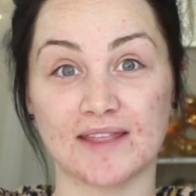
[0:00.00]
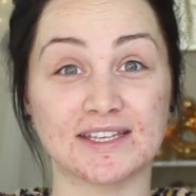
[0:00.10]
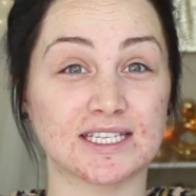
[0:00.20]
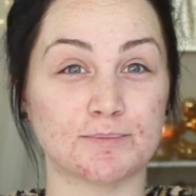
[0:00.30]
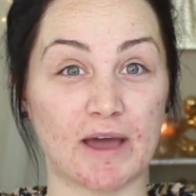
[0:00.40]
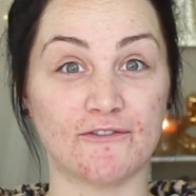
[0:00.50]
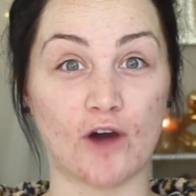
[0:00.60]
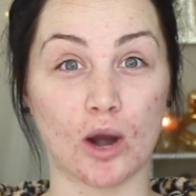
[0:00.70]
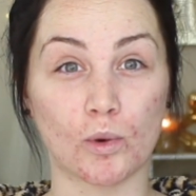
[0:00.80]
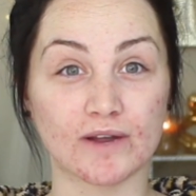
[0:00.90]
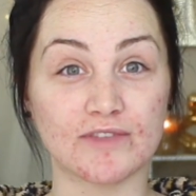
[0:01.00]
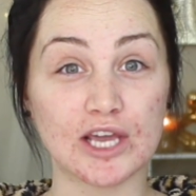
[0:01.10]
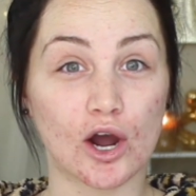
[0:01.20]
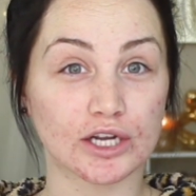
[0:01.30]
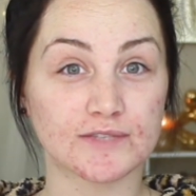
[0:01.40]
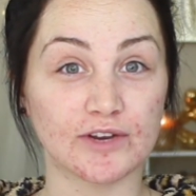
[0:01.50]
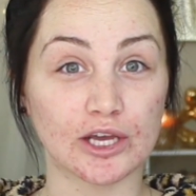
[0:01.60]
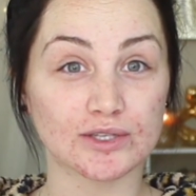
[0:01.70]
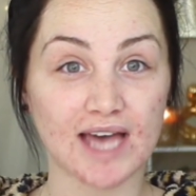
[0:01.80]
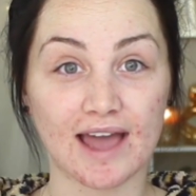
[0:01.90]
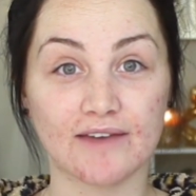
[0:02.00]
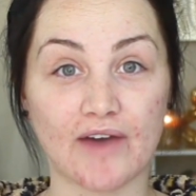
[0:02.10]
This is by far one of the hardest videos I have